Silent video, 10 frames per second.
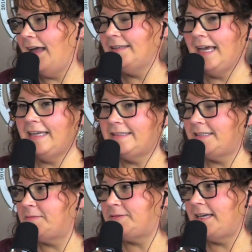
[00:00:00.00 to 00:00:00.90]
I take
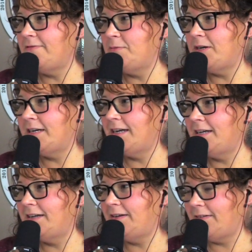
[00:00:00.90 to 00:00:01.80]
dips everywhere I
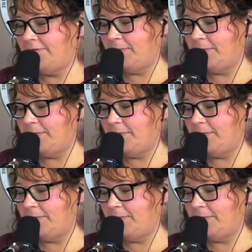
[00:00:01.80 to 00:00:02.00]
go.